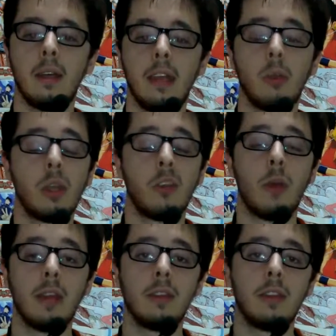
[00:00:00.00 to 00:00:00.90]
they
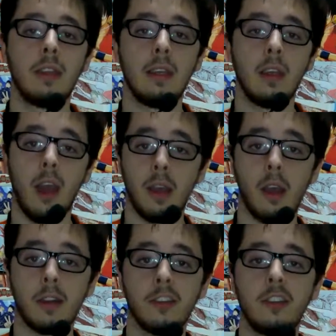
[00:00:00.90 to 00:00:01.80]
recreate the
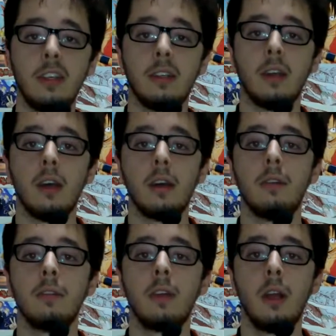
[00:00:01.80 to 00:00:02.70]
iconic scene
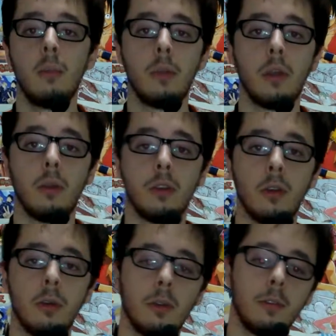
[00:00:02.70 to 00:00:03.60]
of
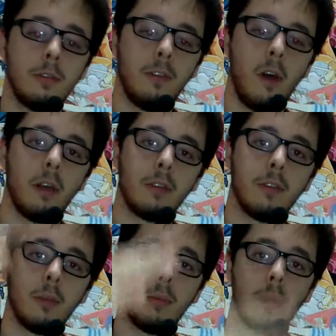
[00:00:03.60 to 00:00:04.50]
Makoto falling
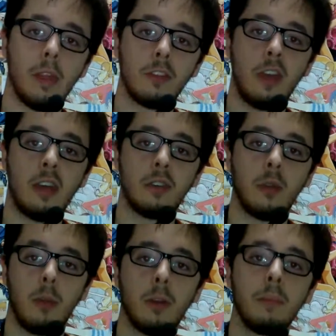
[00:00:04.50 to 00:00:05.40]
from a
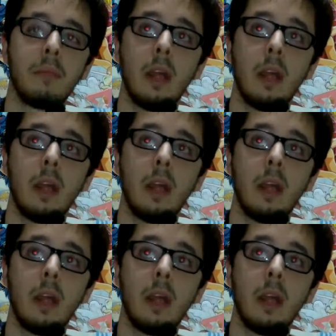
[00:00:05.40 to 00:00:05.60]
skyscraper,